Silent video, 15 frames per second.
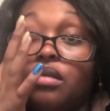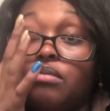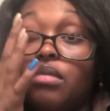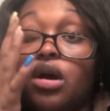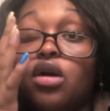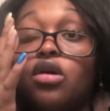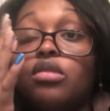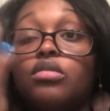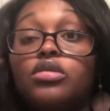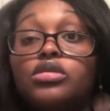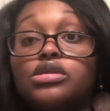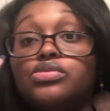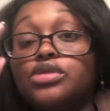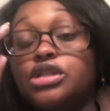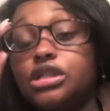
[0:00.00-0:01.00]
My
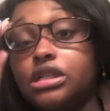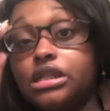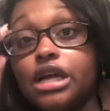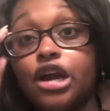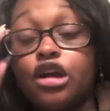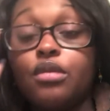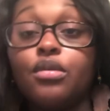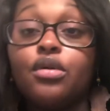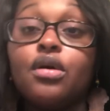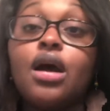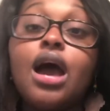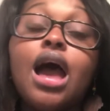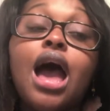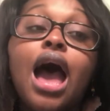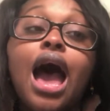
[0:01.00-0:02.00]
hormones were just terrible.
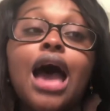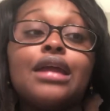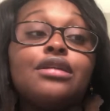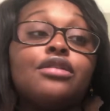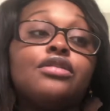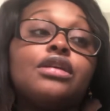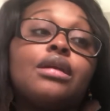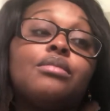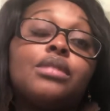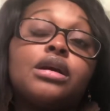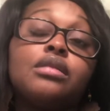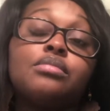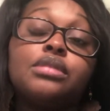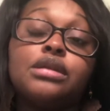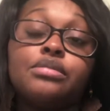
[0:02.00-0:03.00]
I know that I'm a
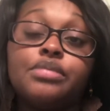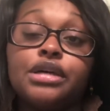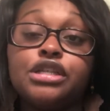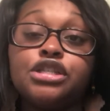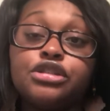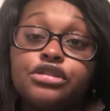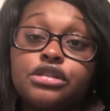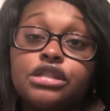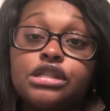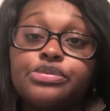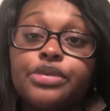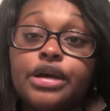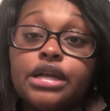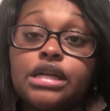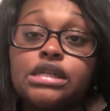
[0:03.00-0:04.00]
complete bitch during this
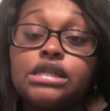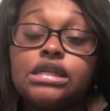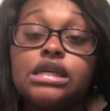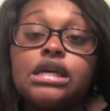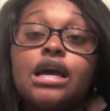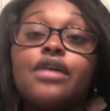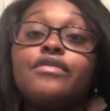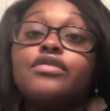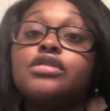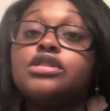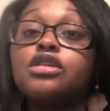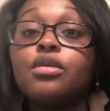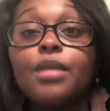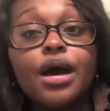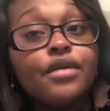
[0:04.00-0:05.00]
pregnancy. I feel
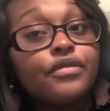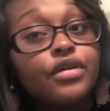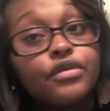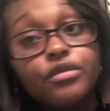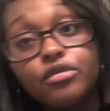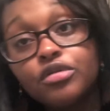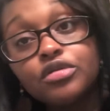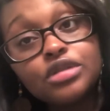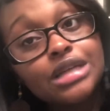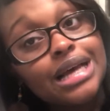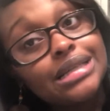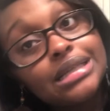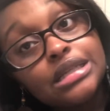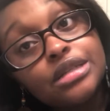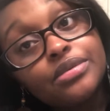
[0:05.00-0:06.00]
so bad for everyone who's
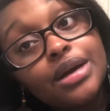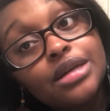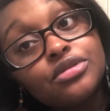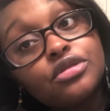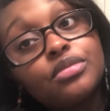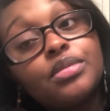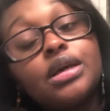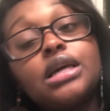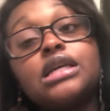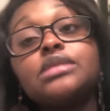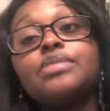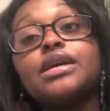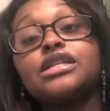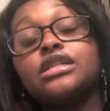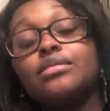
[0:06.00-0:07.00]
had to interact with me,
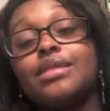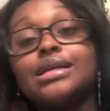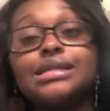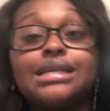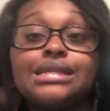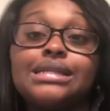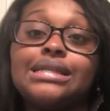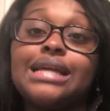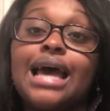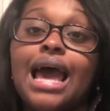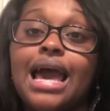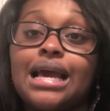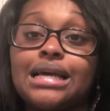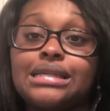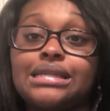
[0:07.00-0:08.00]
especially my son's
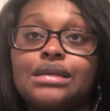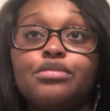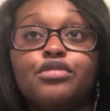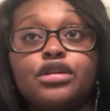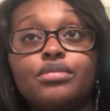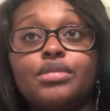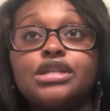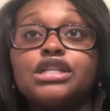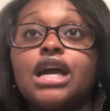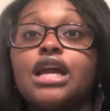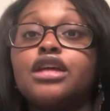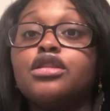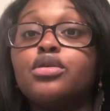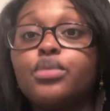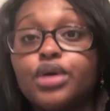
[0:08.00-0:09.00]
dad, because he pretty much got
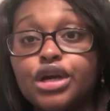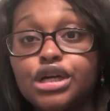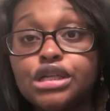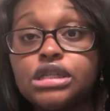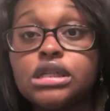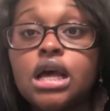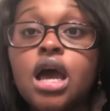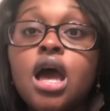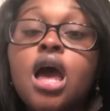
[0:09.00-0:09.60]
it the worst.